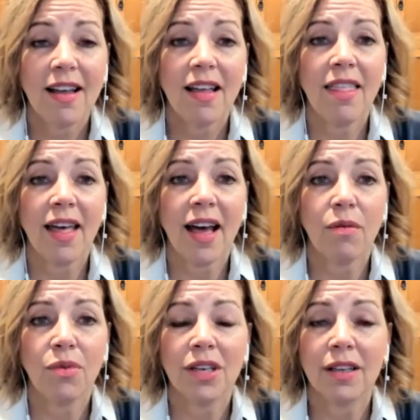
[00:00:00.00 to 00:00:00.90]
that
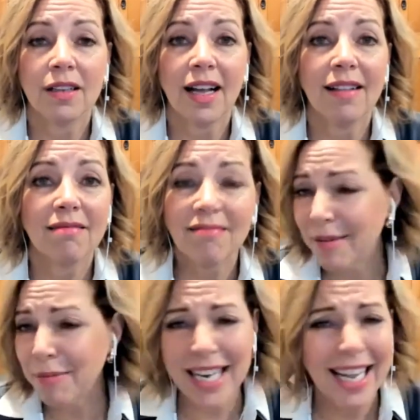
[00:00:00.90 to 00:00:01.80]
will
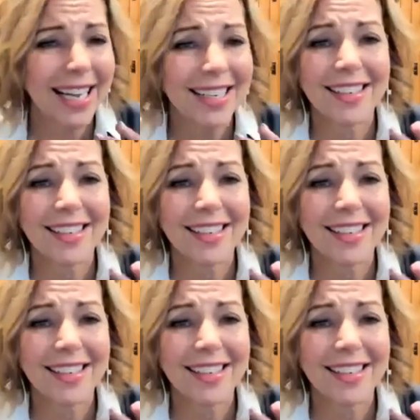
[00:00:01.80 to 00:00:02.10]
eliminate